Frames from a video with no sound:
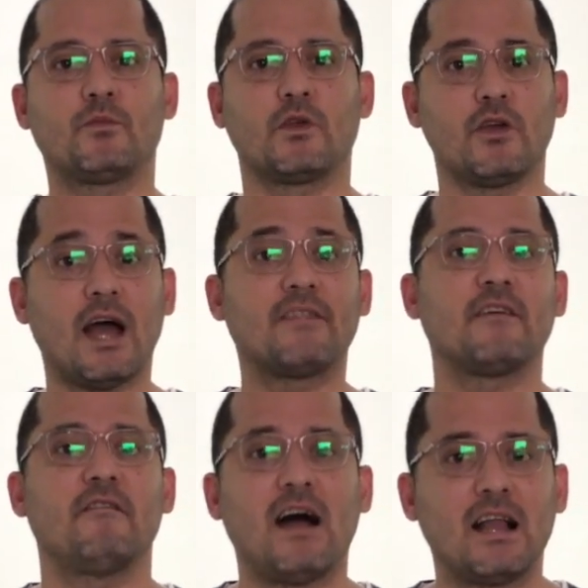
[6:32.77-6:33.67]
you have
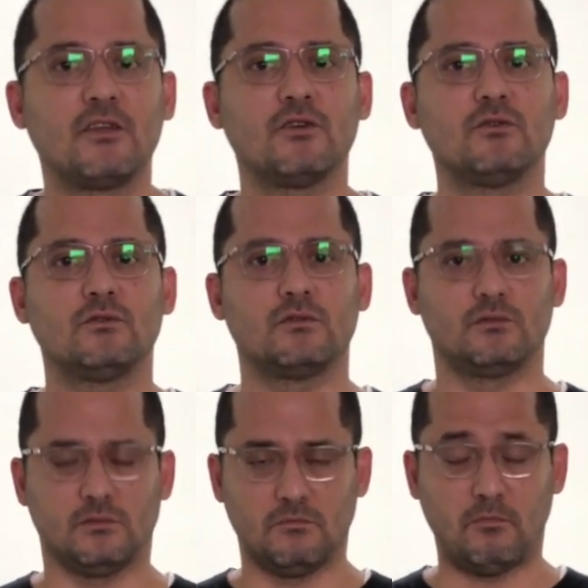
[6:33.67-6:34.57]
the value
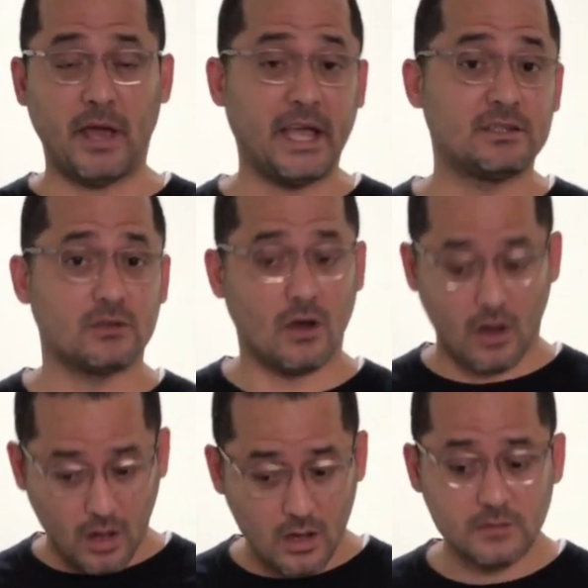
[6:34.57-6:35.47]
based
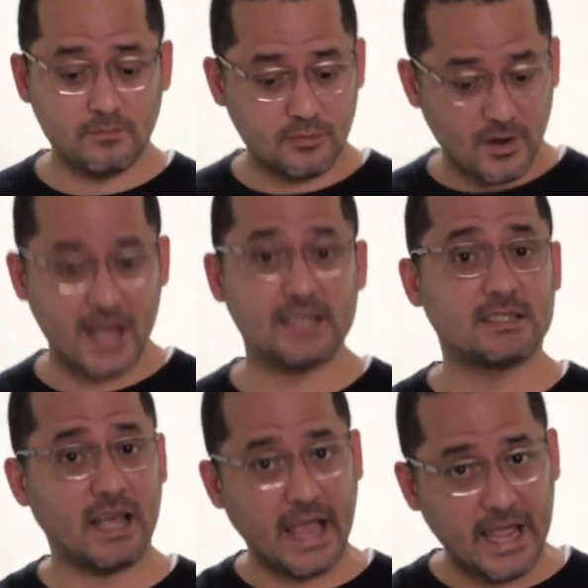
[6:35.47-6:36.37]
on
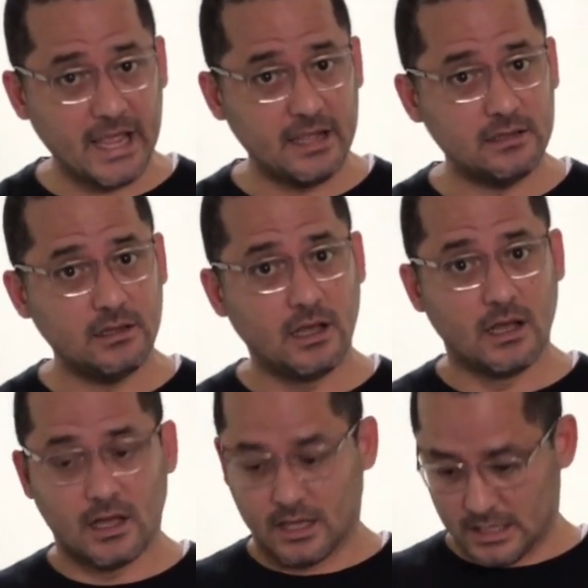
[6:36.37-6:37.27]
price and
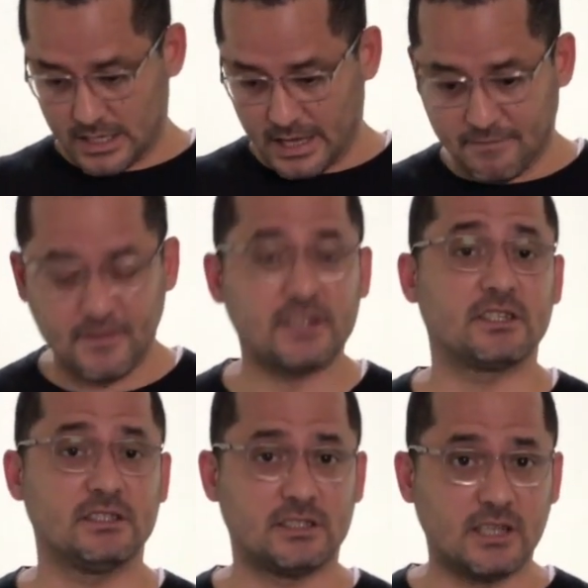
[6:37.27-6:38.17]

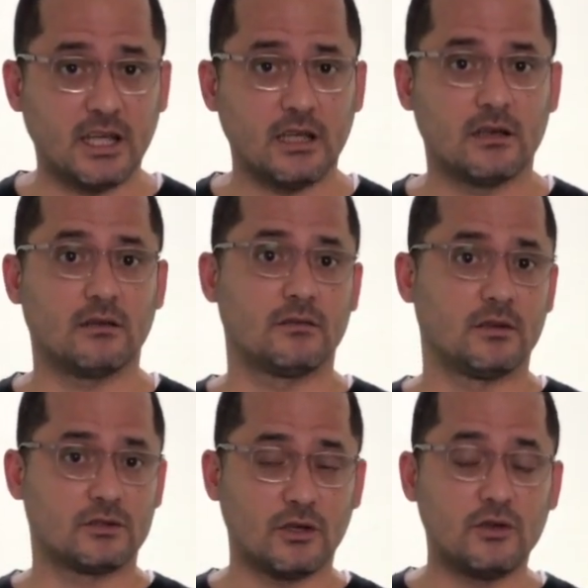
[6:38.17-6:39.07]
efficiency,
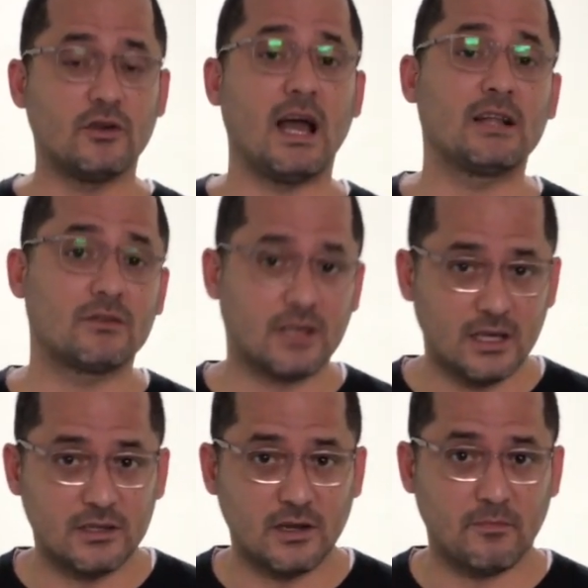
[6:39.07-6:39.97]
so you don't have to
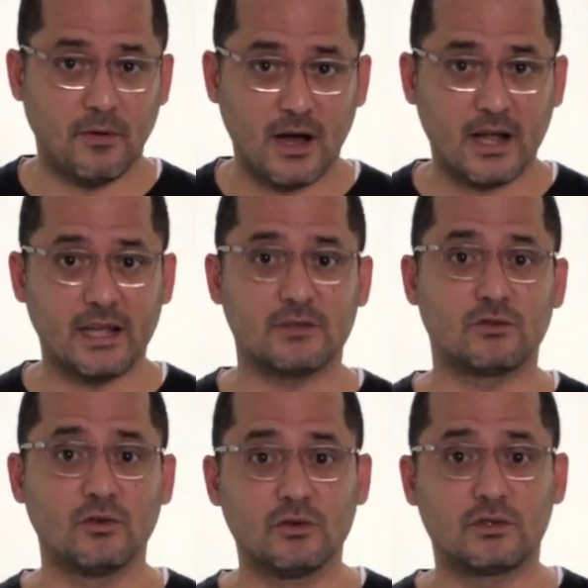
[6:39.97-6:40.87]
kill your
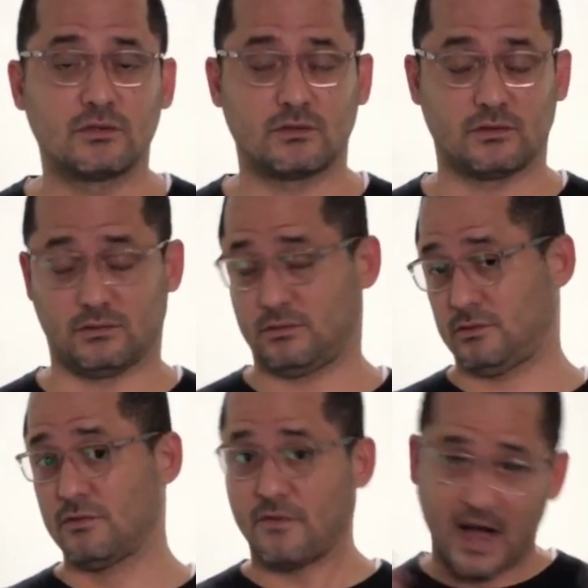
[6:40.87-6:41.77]
pocket to
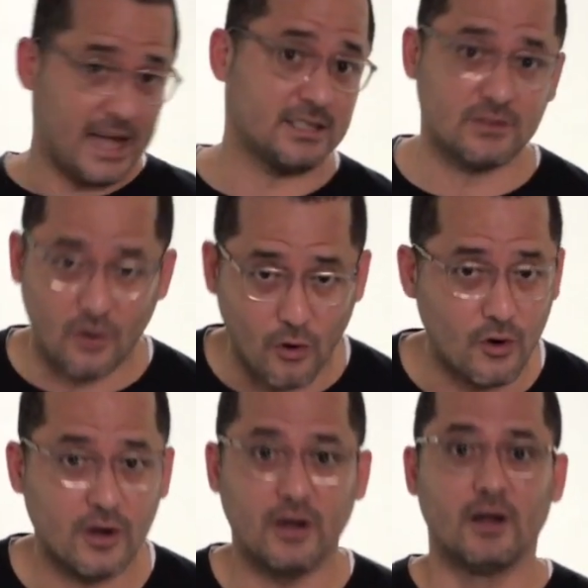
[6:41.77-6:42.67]
suffice
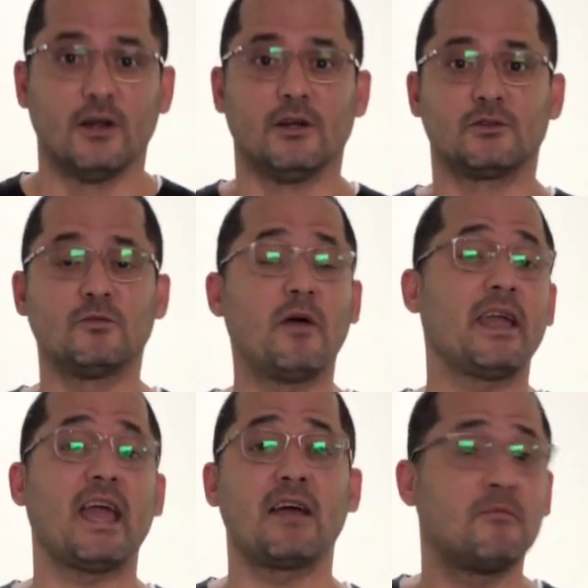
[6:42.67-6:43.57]
or to
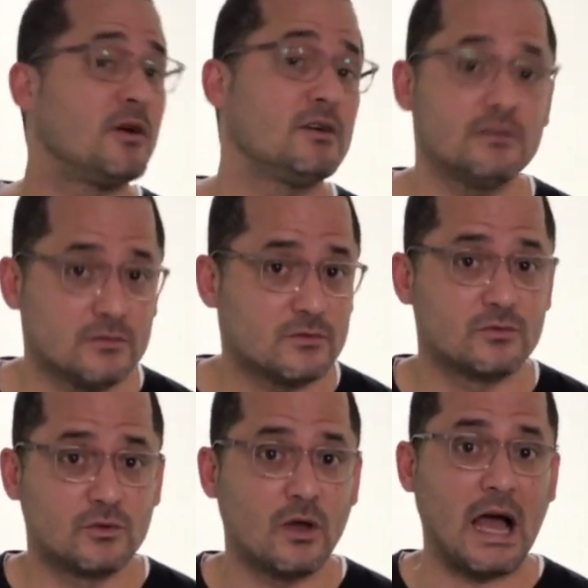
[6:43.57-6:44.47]
be able
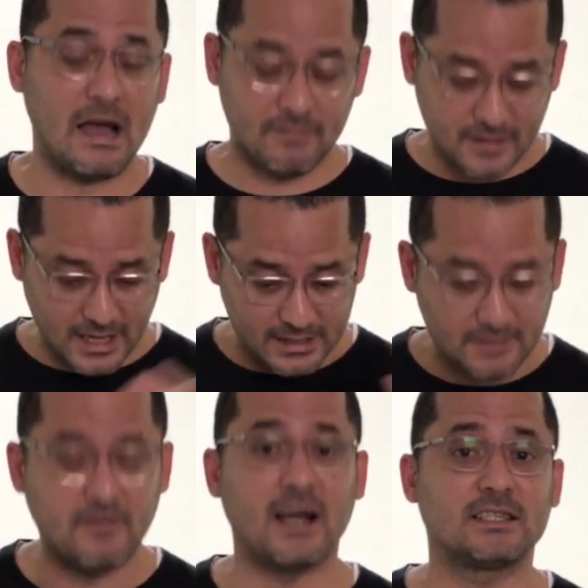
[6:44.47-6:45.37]
to have the
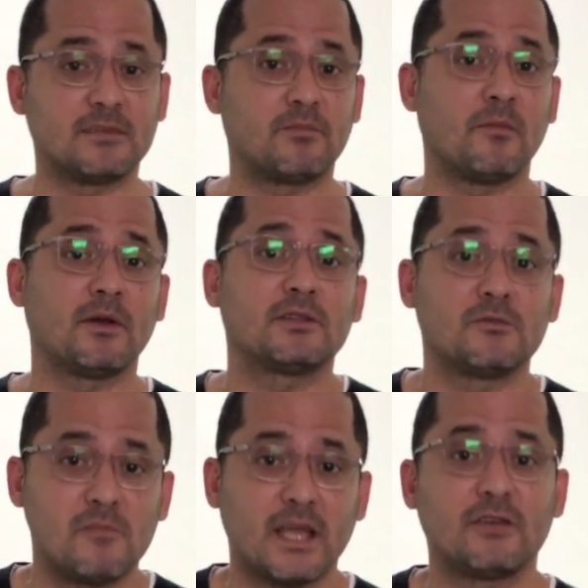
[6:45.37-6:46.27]
devices properly to
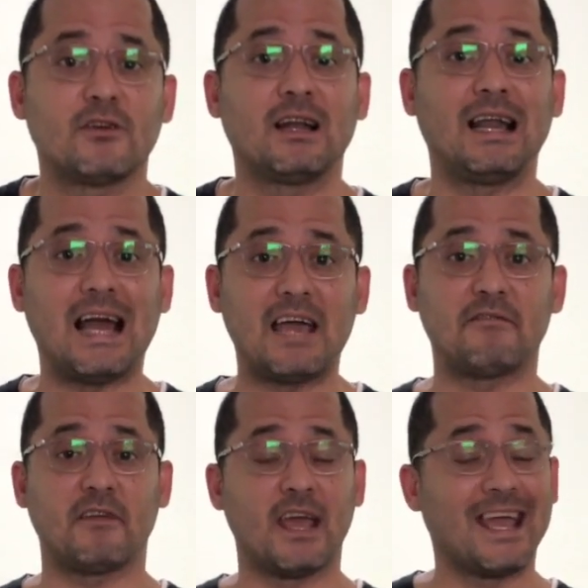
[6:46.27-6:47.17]
make your
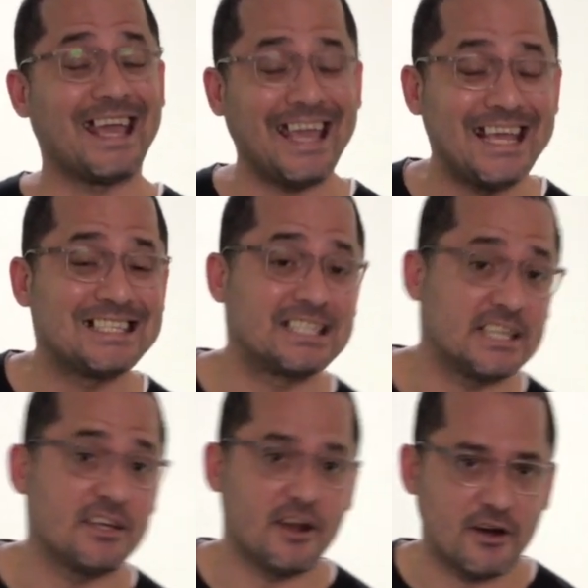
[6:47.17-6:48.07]
life
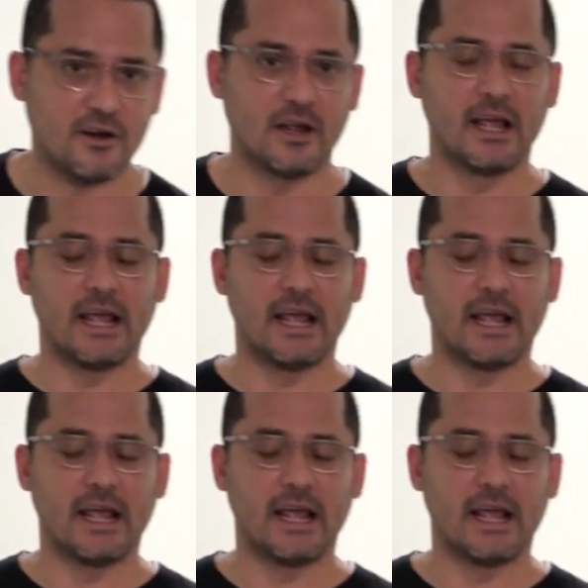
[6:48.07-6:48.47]
easier.